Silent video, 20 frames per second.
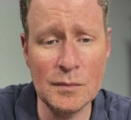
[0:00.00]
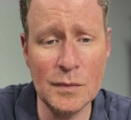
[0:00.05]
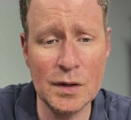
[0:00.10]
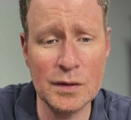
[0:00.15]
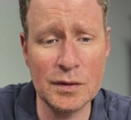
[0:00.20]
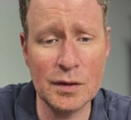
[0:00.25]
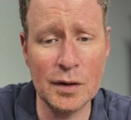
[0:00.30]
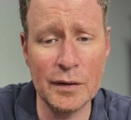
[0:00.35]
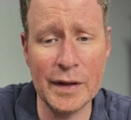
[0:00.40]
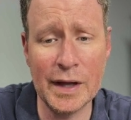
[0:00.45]

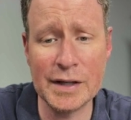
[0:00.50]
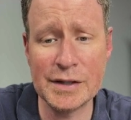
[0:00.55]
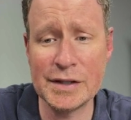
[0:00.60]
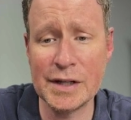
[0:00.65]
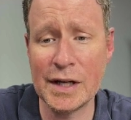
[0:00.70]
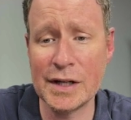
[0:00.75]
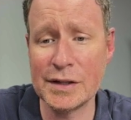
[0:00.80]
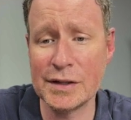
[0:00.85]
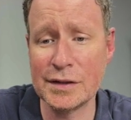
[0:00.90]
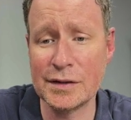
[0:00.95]
So that
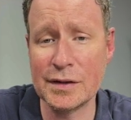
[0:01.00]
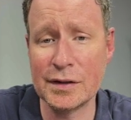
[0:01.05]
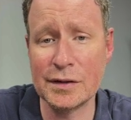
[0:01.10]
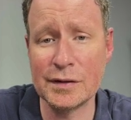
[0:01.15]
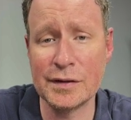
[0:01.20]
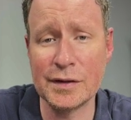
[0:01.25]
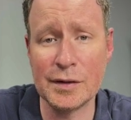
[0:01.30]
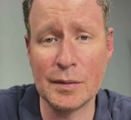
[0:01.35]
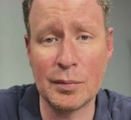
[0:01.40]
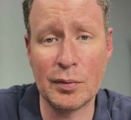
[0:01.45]
changes. You
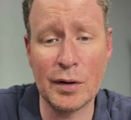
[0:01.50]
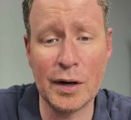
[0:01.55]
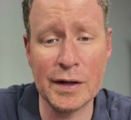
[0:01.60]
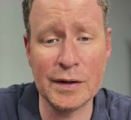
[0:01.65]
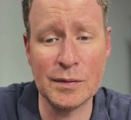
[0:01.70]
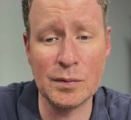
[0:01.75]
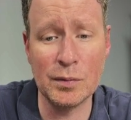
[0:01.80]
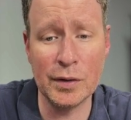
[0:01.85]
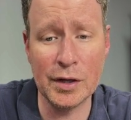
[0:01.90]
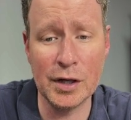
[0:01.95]
see the
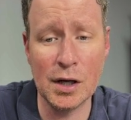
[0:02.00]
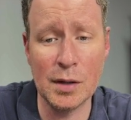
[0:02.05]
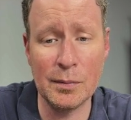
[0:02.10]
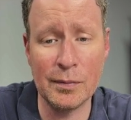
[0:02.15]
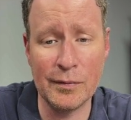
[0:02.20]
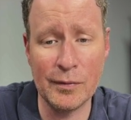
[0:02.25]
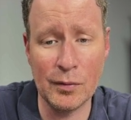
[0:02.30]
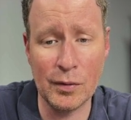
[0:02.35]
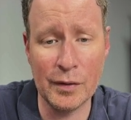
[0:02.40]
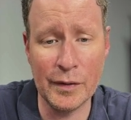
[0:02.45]
price went up
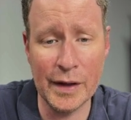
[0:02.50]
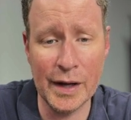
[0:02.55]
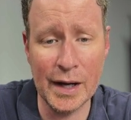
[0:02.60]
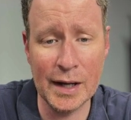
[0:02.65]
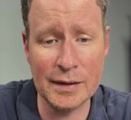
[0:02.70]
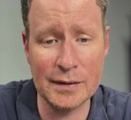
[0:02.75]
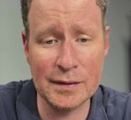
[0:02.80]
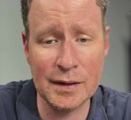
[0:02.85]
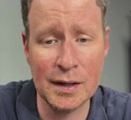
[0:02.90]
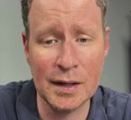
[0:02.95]
for
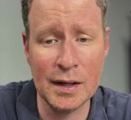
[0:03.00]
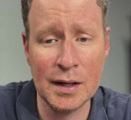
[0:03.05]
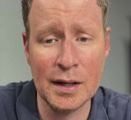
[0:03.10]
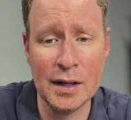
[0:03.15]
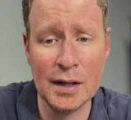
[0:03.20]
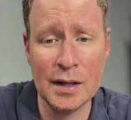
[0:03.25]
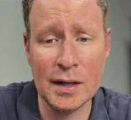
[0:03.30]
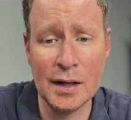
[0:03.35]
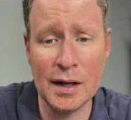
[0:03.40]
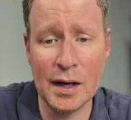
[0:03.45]
that.
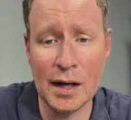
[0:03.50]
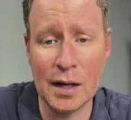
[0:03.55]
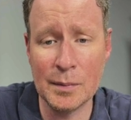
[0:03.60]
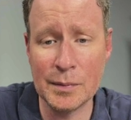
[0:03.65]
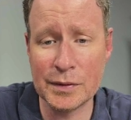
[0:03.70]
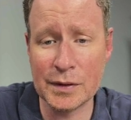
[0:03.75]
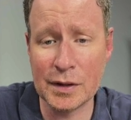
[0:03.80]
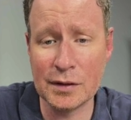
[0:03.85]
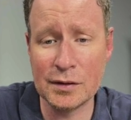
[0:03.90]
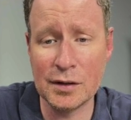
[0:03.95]
I'm
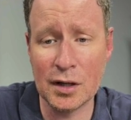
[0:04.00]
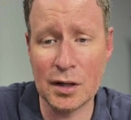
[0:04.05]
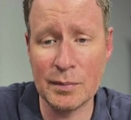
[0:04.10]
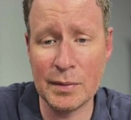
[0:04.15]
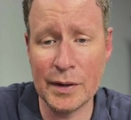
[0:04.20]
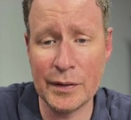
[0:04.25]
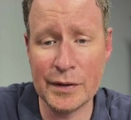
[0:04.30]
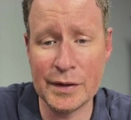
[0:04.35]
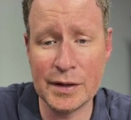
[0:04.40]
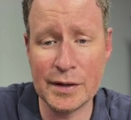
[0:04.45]
just going to talk
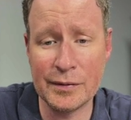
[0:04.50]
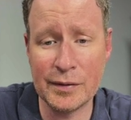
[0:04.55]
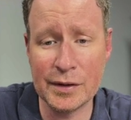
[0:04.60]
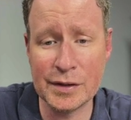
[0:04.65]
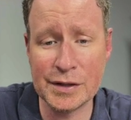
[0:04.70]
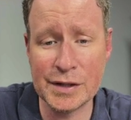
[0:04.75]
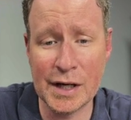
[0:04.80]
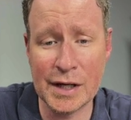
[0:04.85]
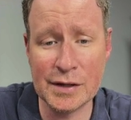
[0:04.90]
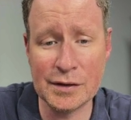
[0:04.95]
about the different
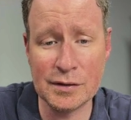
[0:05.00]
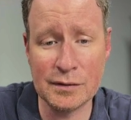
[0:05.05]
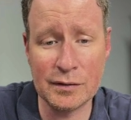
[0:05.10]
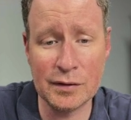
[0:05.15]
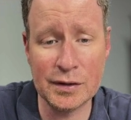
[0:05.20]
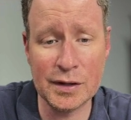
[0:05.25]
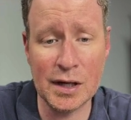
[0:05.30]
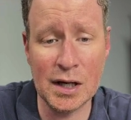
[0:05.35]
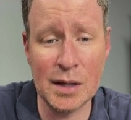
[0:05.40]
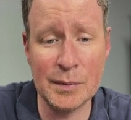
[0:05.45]
changes over
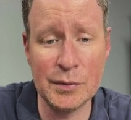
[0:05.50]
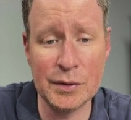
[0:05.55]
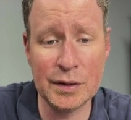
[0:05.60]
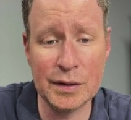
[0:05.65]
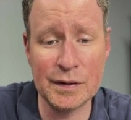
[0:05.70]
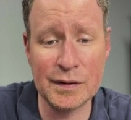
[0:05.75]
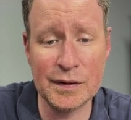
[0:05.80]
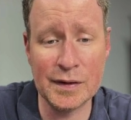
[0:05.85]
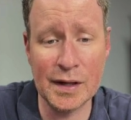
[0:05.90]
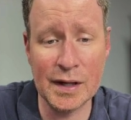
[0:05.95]
time. You
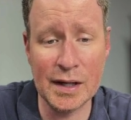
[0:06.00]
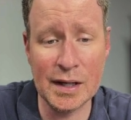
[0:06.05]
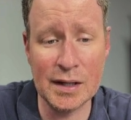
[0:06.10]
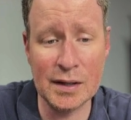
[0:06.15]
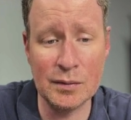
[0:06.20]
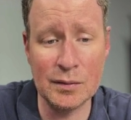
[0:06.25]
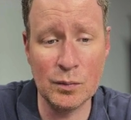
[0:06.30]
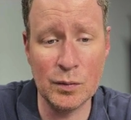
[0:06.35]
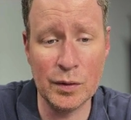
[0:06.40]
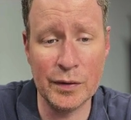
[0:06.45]
could
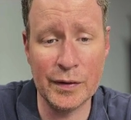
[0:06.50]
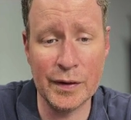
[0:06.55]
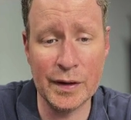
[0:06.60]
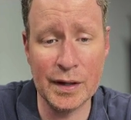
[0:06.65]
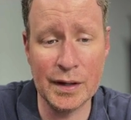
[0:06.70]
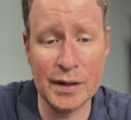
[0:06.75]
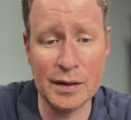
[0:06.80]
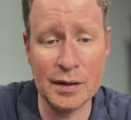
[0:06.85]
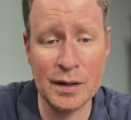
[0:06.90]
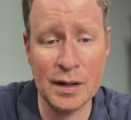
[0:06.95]
say
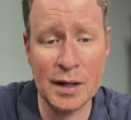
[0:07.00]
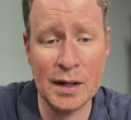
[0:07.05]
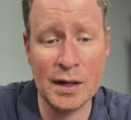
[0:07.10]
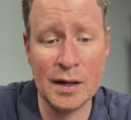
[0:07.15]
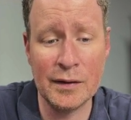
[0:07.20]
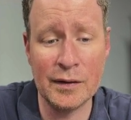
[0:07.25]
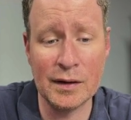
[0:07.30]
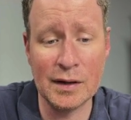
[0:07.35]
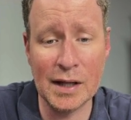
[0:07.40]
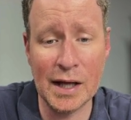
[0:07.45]
within
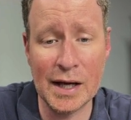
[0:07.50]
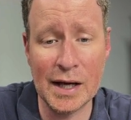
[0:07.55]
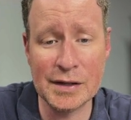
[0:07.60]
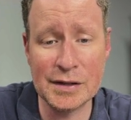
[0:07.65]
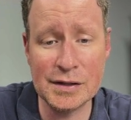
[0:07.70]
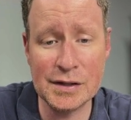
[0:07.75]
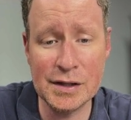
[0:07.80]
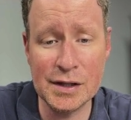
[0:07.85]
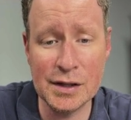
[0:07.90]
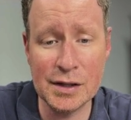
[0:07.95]
the
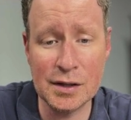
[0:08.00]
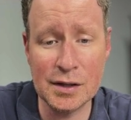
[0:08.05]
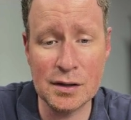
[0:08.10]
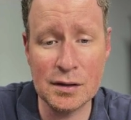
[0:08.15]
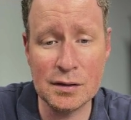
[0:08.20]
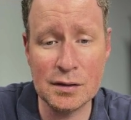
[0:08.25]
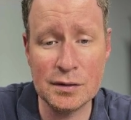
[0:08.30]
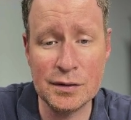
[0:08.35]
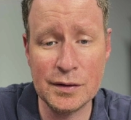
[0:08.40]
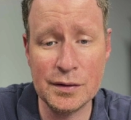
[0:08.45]
last
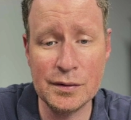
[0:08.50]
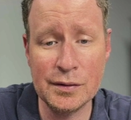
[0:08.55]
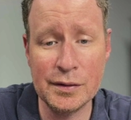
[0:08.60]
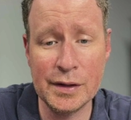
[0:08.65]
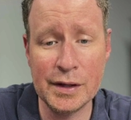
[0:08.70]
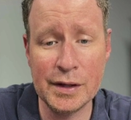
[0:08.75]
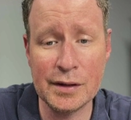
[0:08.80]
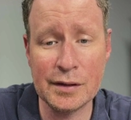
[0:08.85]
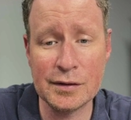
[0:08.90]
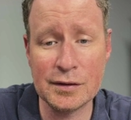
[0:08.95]
year, 2
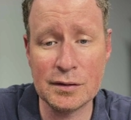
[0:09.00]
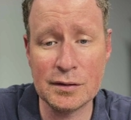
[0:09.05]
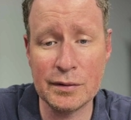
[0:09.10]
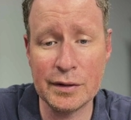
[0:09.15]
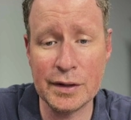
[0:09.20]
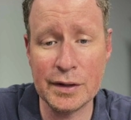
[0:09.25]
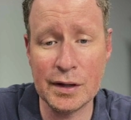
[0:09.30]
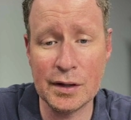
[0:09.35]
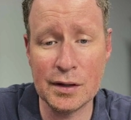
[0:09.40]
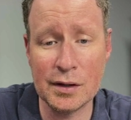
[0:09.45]
years,
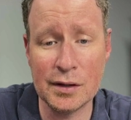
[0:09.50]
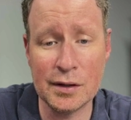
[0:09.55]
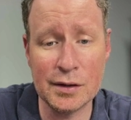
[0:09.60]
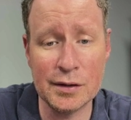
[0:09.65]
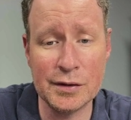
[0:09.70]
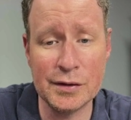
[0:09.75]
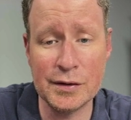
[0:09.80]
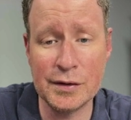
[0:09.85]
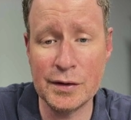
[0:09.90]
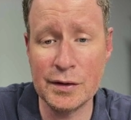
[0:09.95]
3
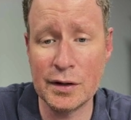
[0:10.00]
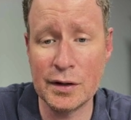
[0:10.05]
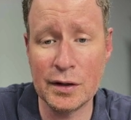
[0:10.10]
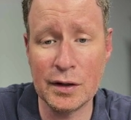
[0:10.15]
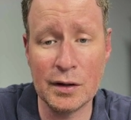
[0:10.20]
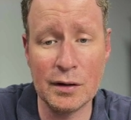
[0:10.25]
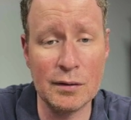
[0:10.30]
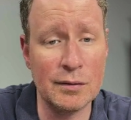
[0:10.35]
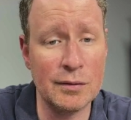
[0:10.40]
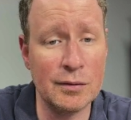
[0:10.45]
years, you can
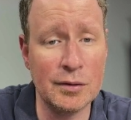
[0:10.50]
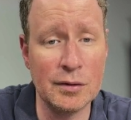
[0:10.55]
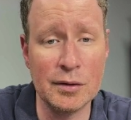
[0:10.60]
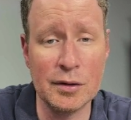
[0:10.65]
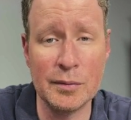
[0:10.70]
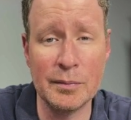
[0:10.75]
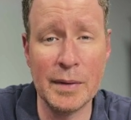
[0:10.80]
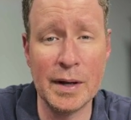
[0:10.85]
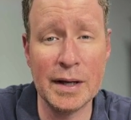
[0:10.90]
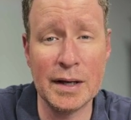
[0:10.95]
go through
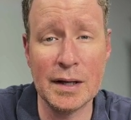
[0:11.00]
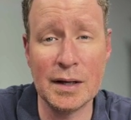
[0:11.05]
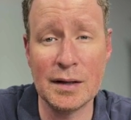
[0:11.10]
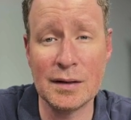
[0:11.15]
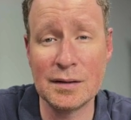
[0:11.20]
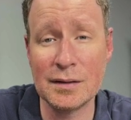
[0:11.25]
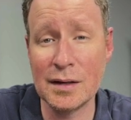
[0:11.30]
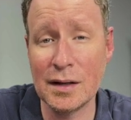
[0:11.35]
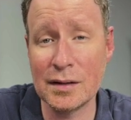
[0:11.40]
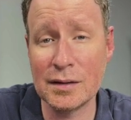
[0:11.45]
and make it
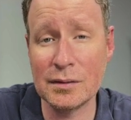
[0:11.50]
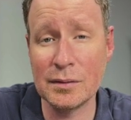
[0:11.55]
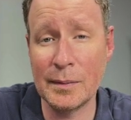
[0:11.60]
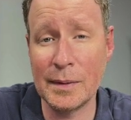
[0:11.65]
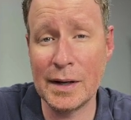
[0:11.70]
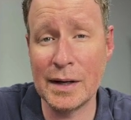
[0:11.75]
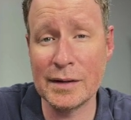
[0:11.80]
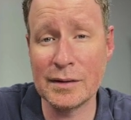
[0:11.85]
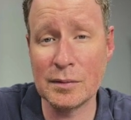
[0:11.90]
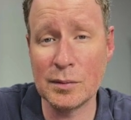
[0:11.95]
as
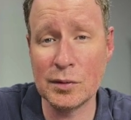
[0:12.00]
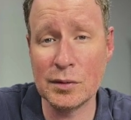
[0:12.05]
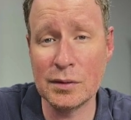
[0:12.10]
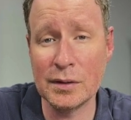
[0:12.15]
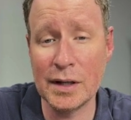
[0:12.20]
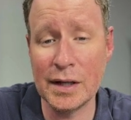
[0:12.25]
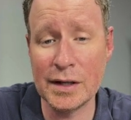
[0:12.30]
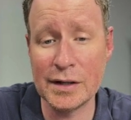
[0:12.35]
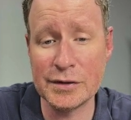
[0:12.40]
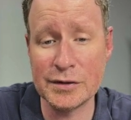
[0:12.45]
customizable
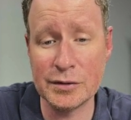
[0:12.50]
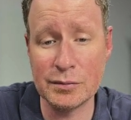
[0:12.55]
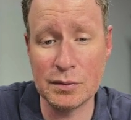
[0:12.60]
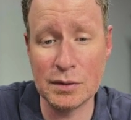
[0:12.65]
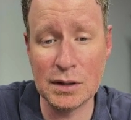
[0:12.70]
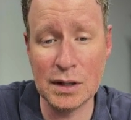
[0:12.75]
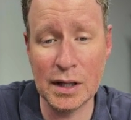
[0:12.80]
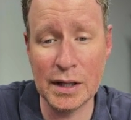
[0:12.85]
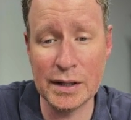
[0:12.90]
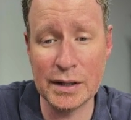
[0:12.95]
as you
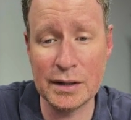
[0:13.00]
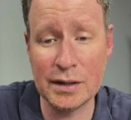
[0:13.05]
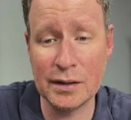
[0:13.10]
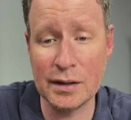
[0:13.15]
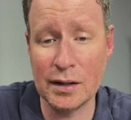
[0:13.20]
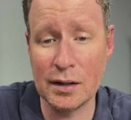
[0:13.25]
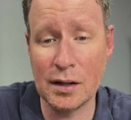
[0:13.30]
would like.